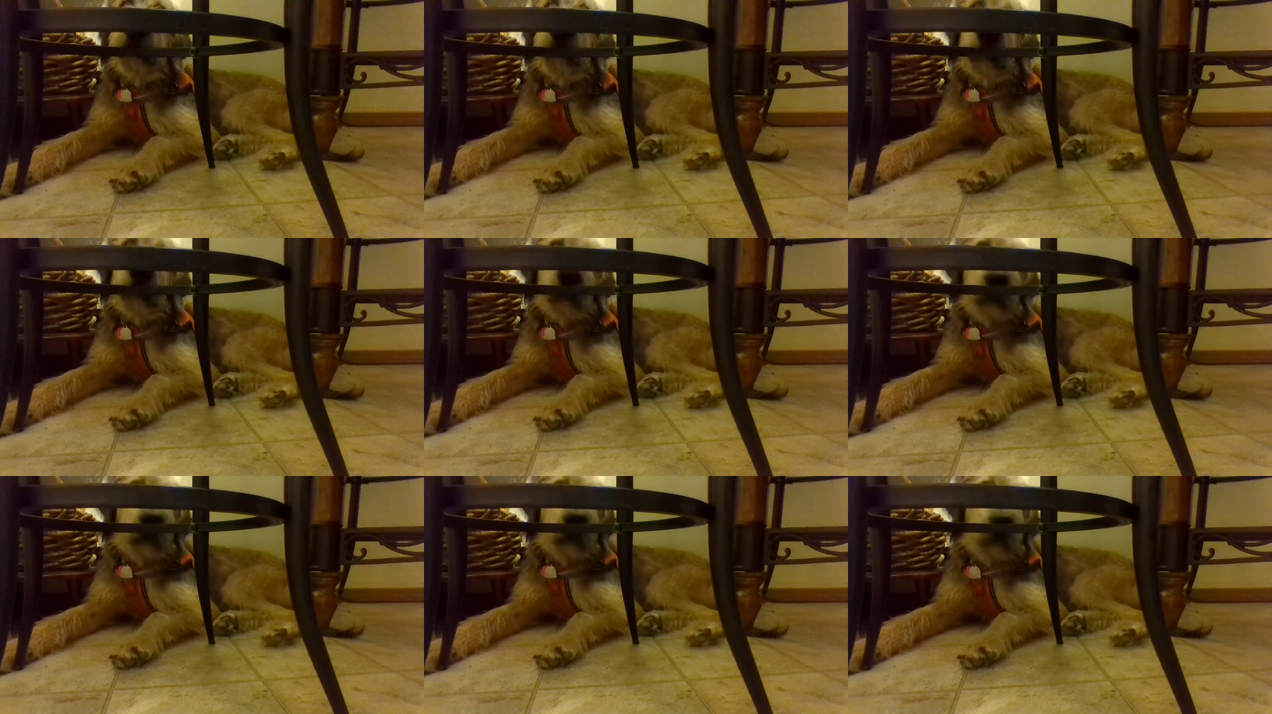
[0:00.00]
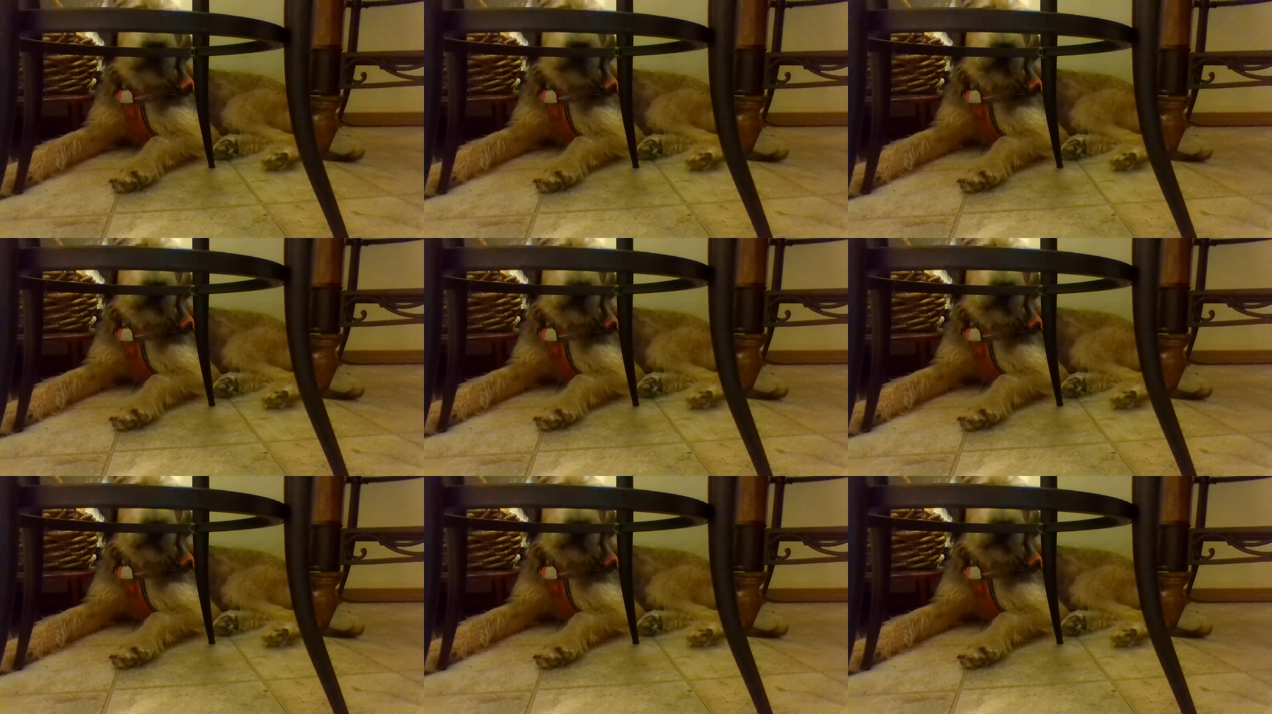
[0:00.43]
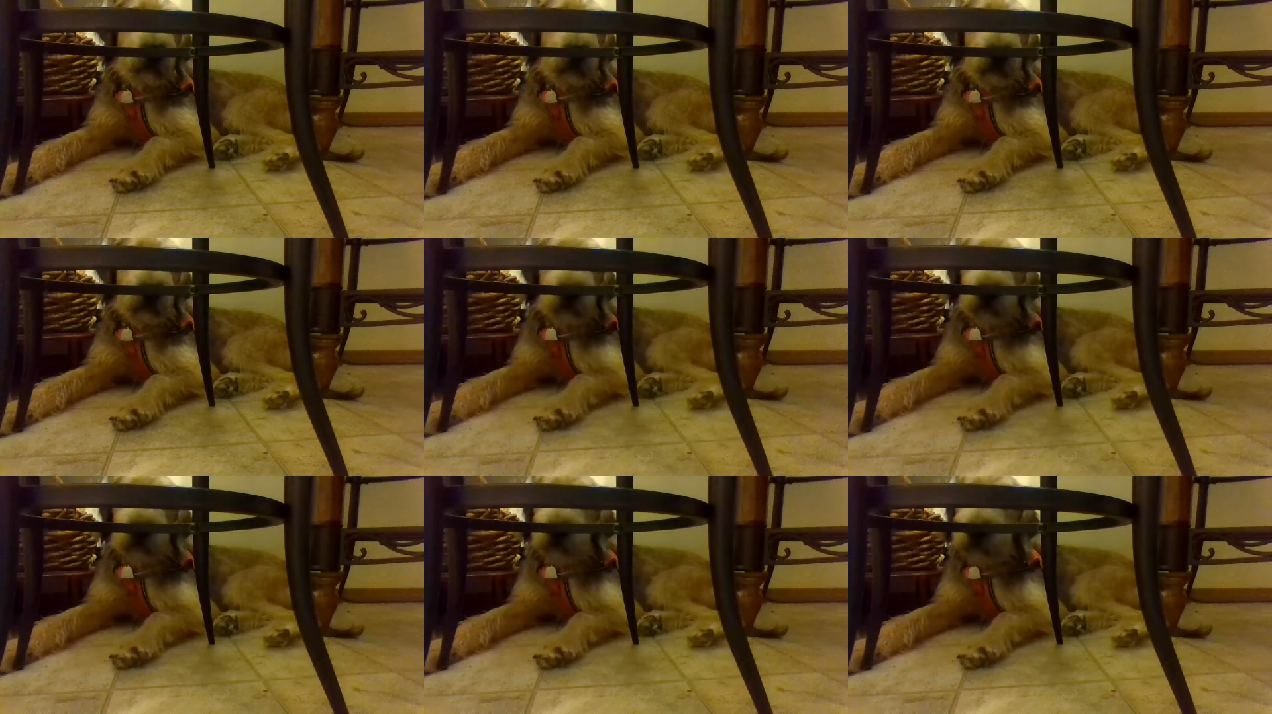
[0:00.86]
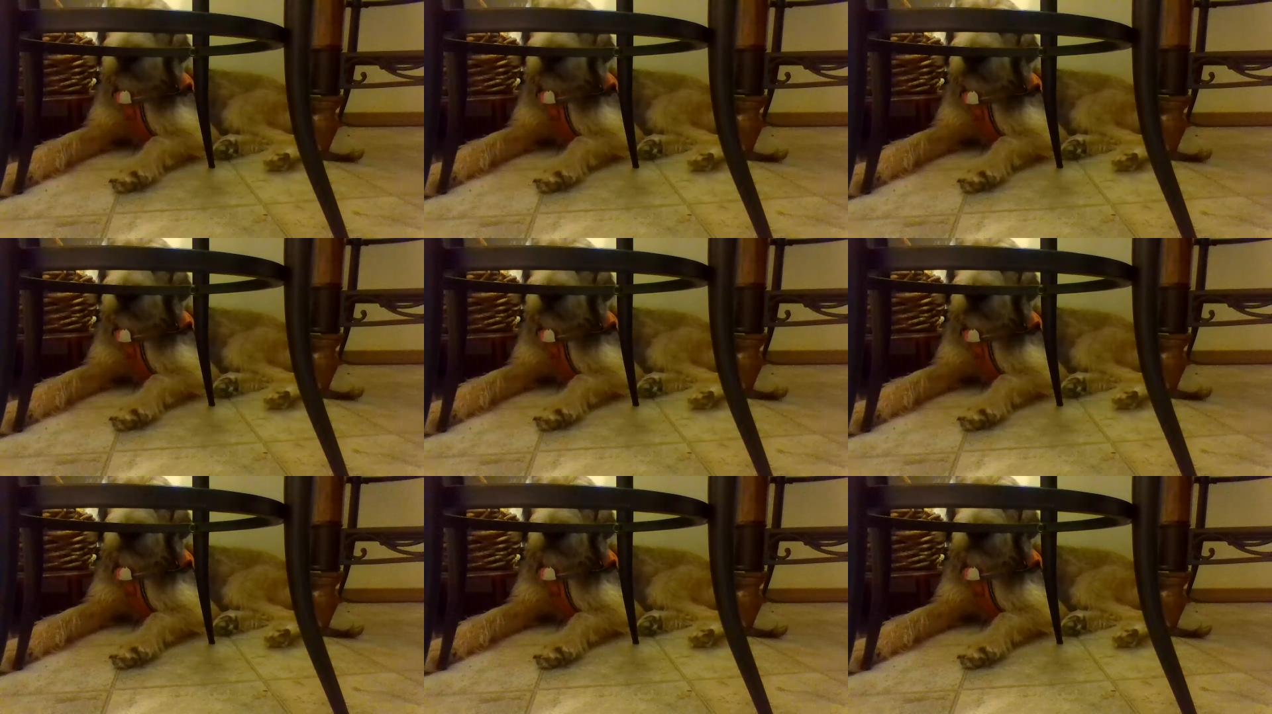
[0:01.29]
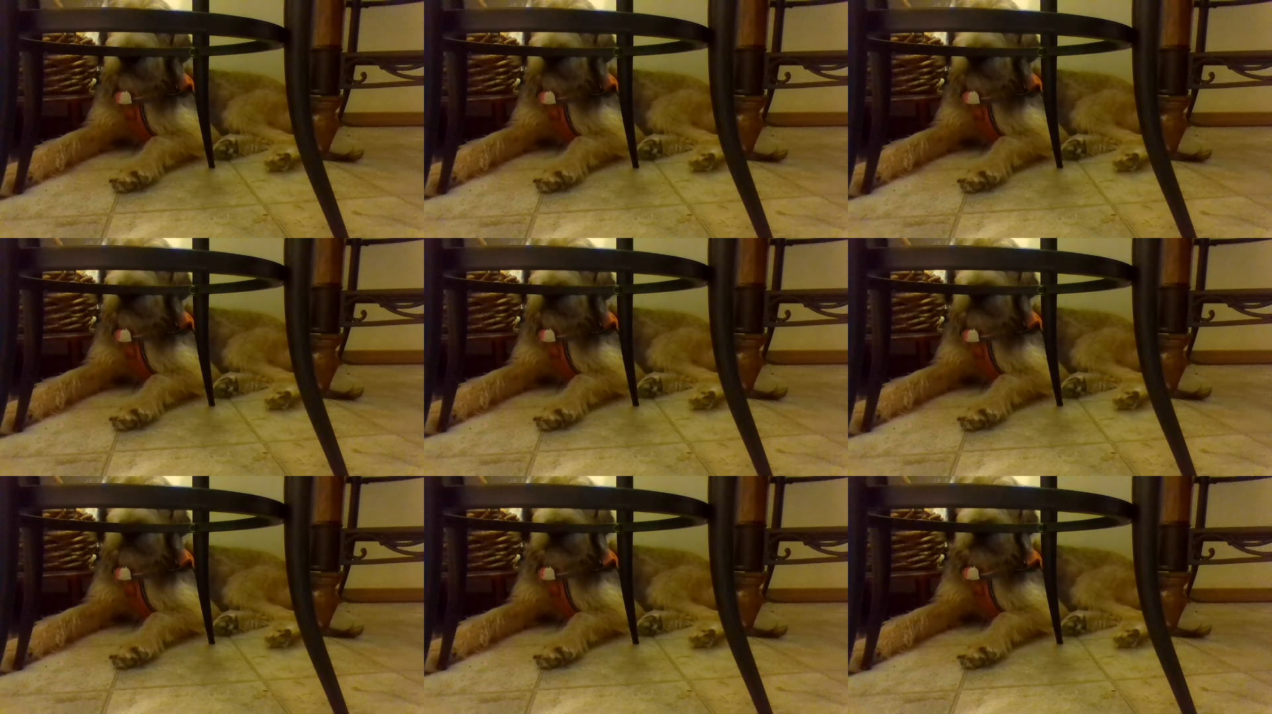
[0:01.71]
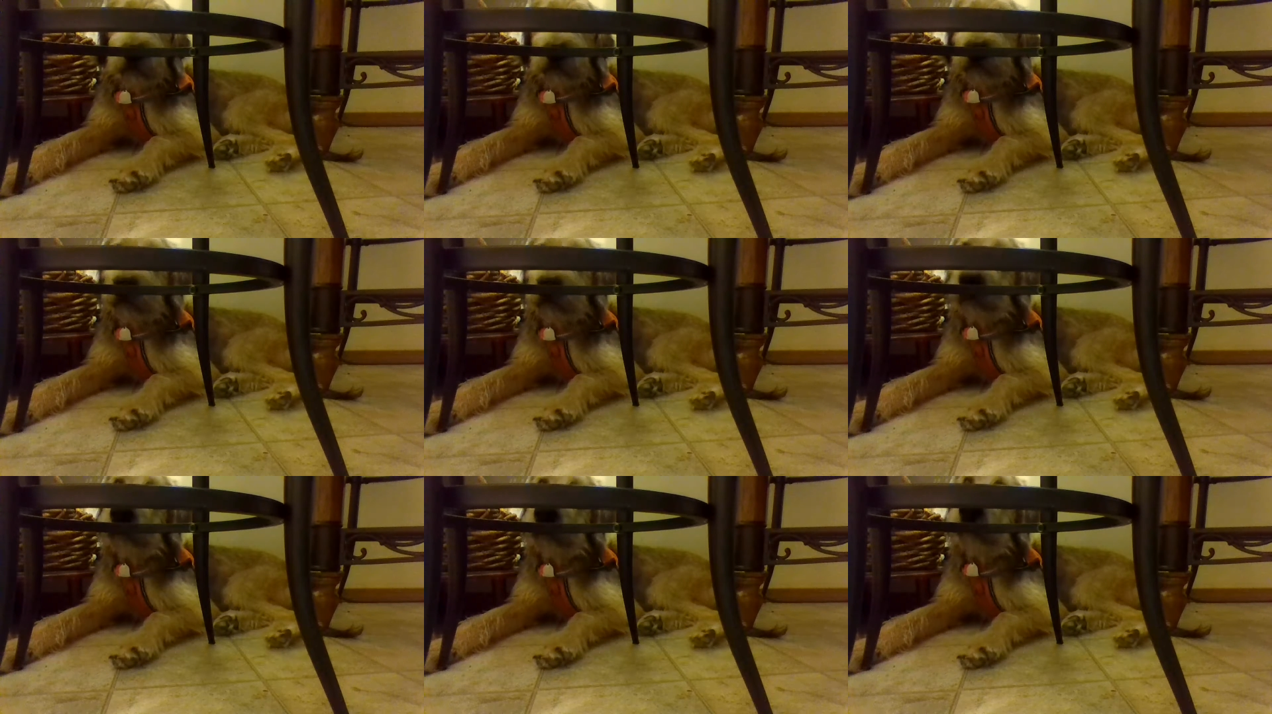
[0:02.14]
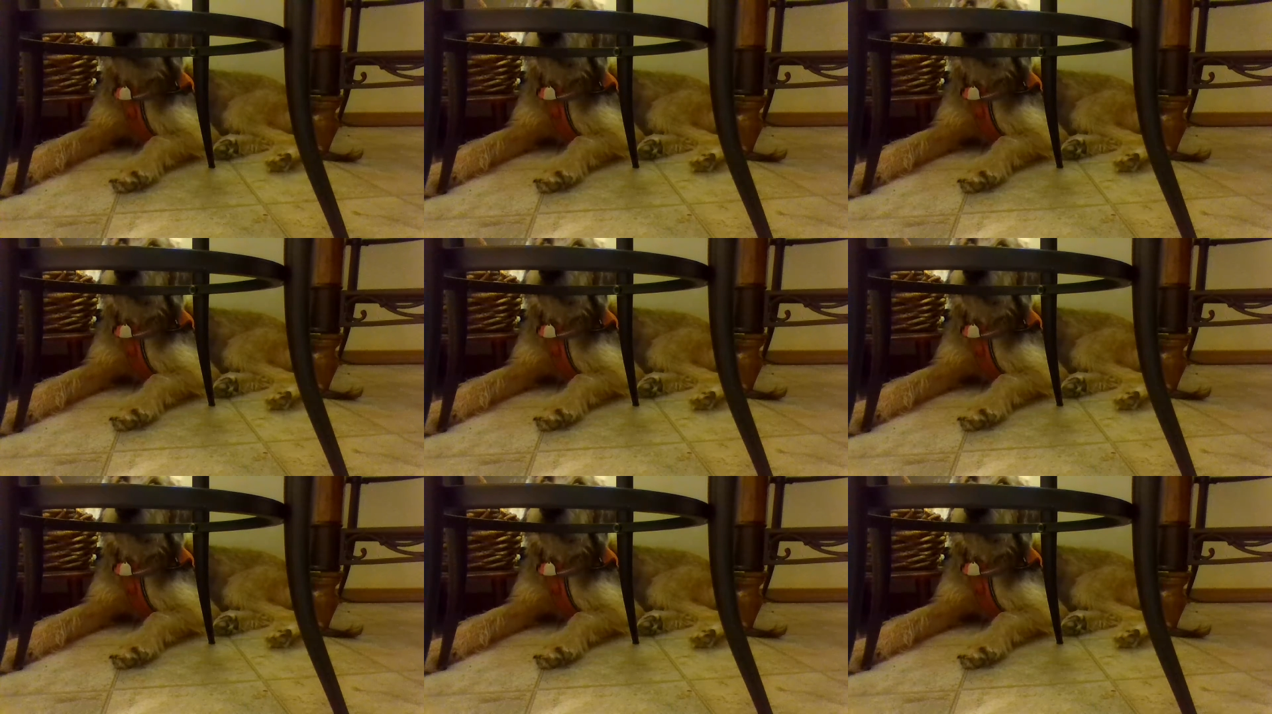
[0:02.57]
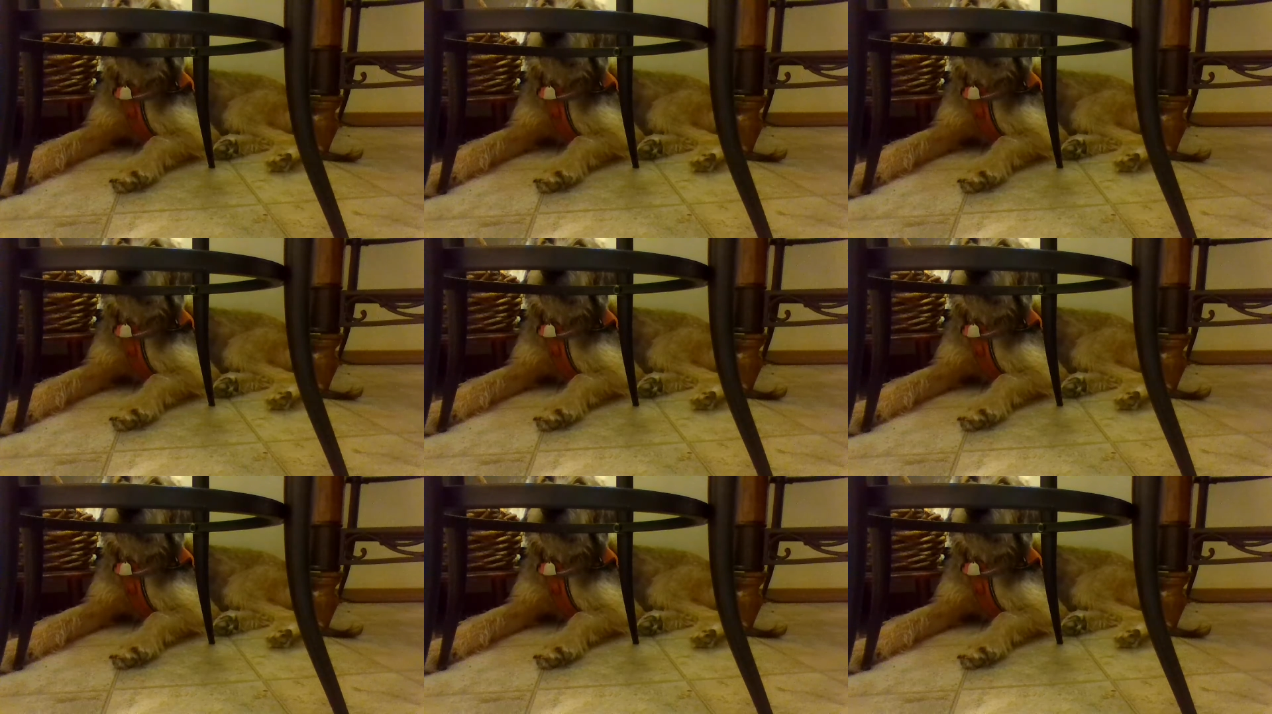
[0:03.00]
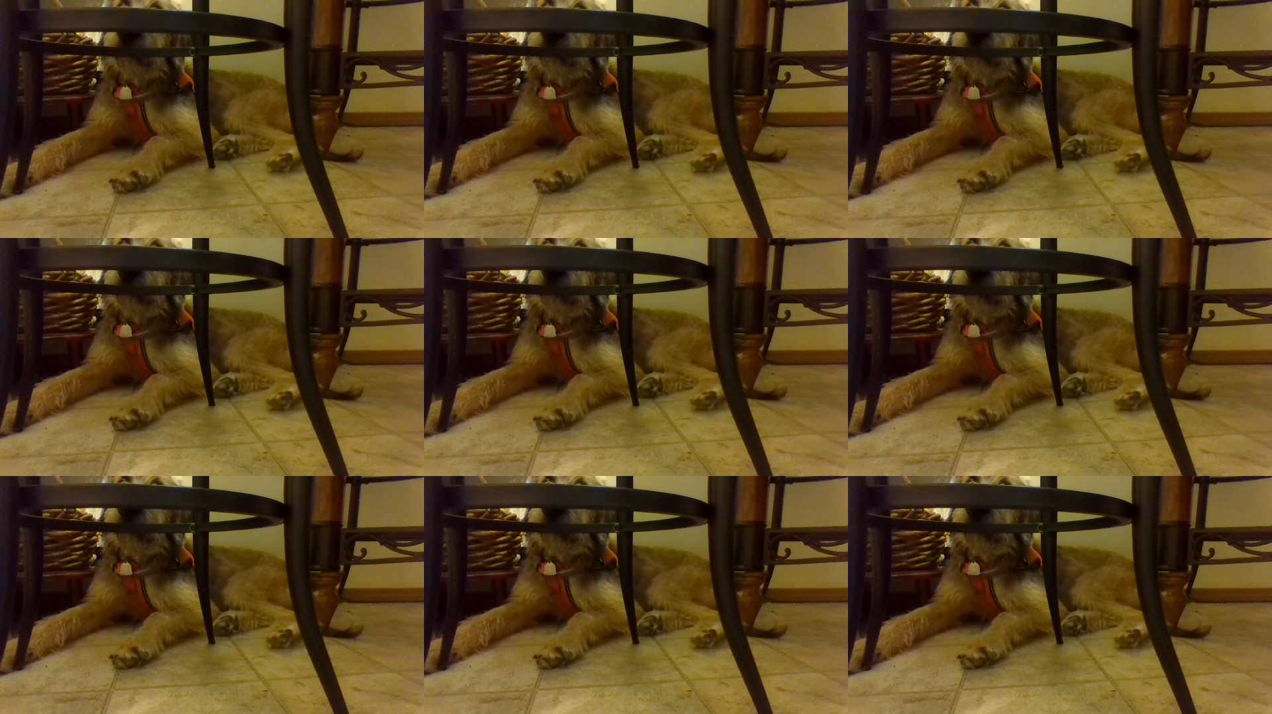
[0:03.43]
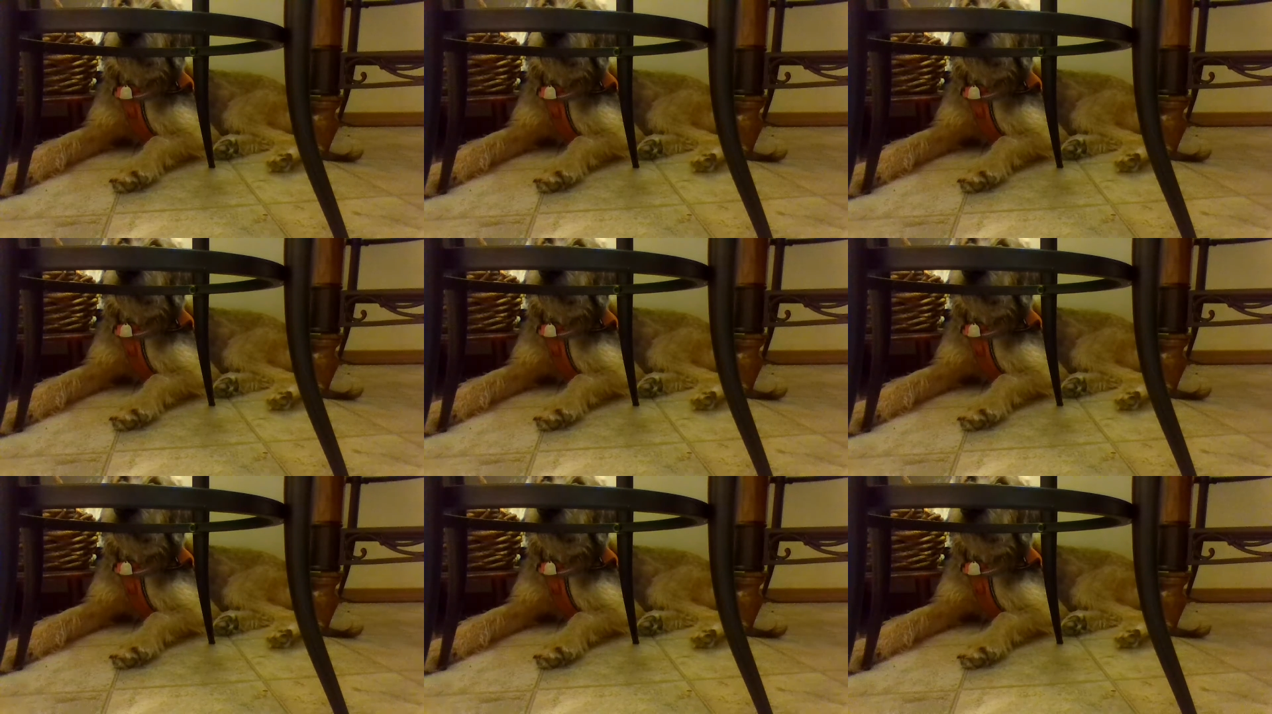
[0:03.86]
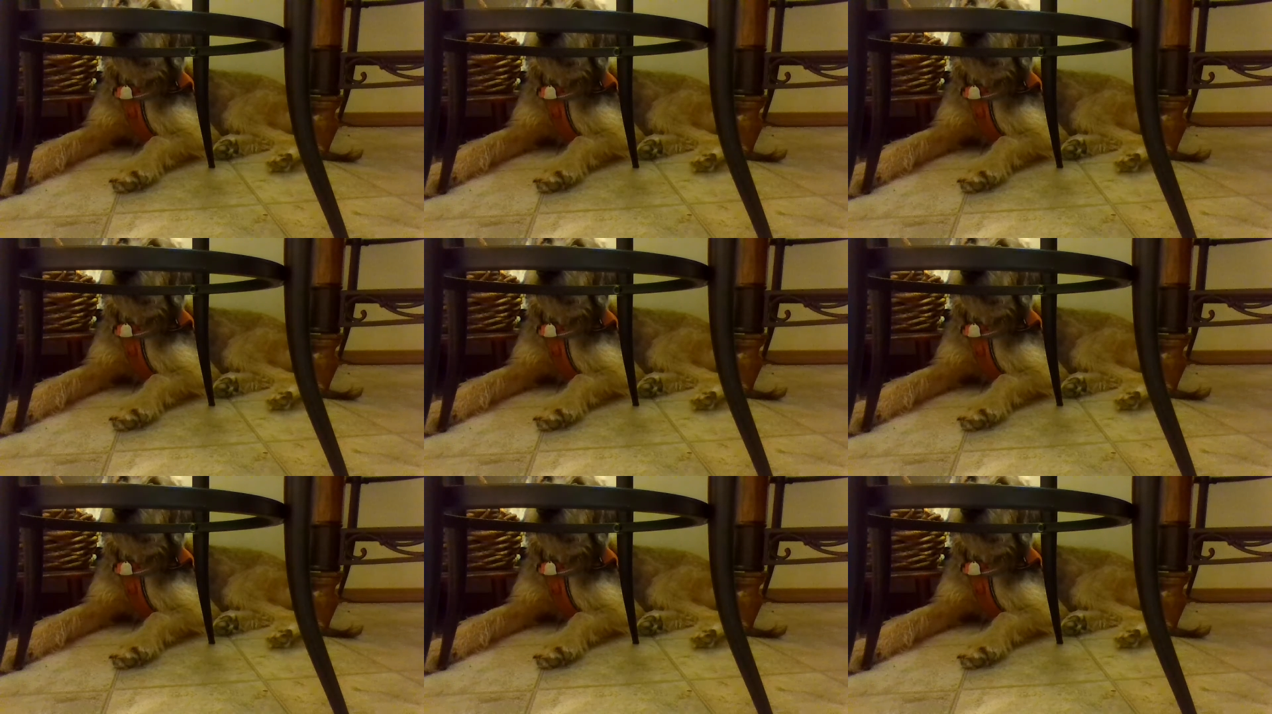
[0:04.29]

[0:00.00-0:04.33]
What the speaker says: [unreadable: no face in view]